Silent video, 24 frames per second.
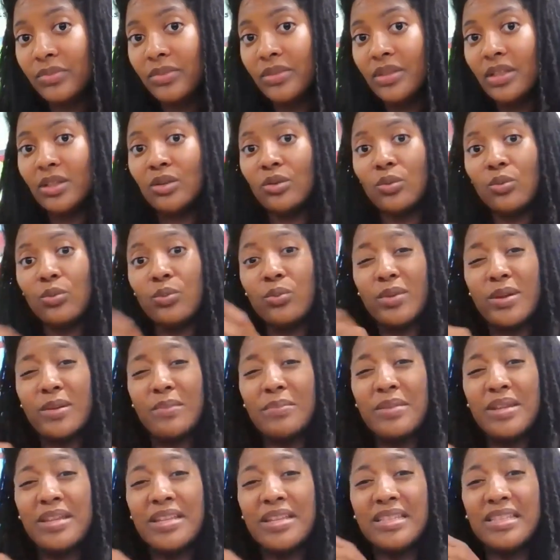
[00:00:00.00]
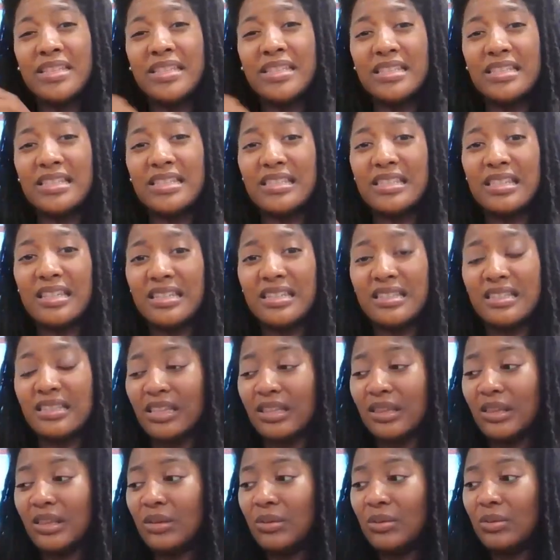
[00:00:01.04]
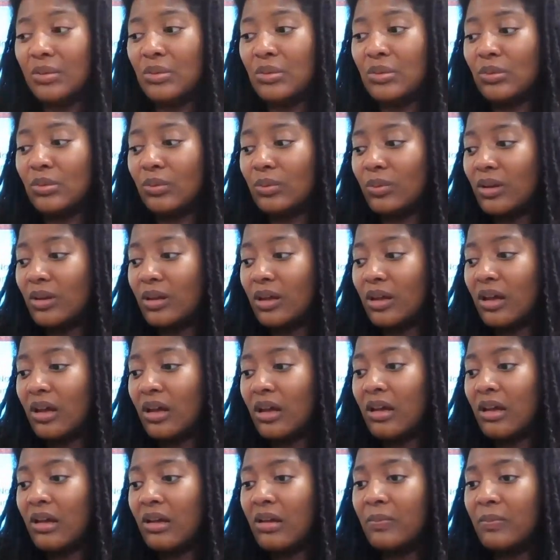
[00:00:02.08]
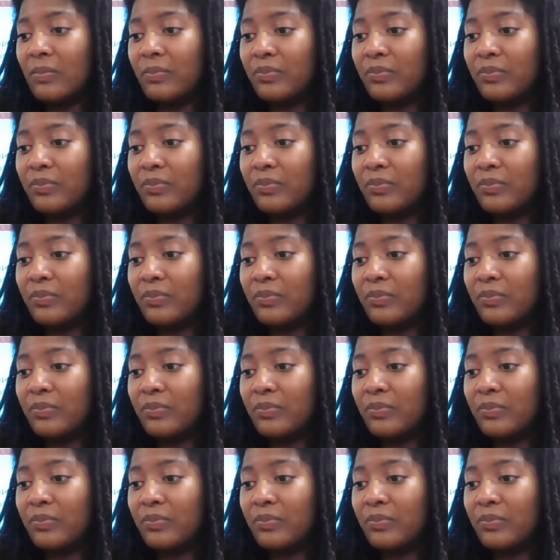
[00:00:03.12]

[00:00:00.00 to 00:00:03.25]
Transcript: the little remnants, the little uh,